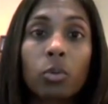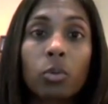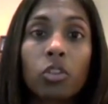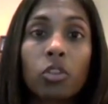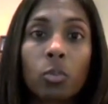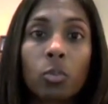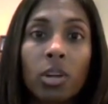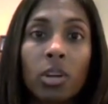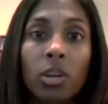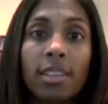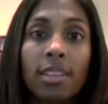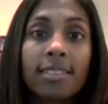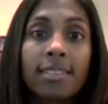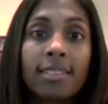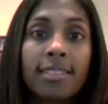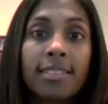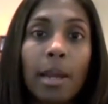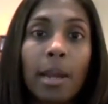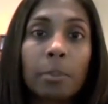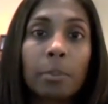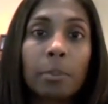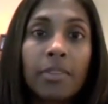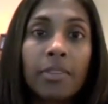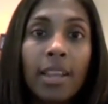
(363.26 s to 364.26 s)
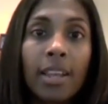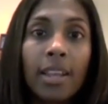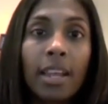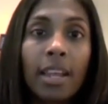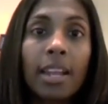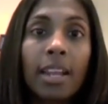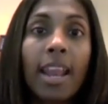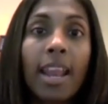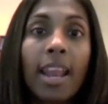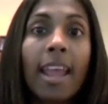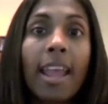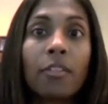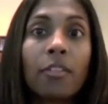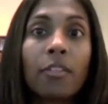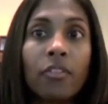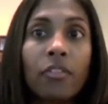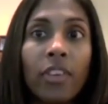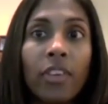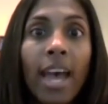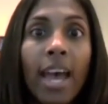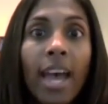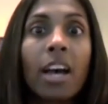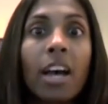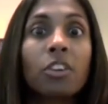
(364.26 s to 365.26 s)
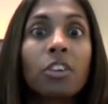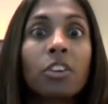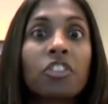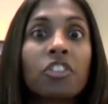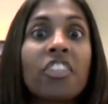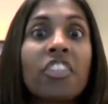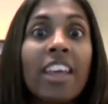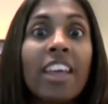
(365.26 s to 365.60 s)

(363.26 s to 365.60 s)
court was the one that stepped in and found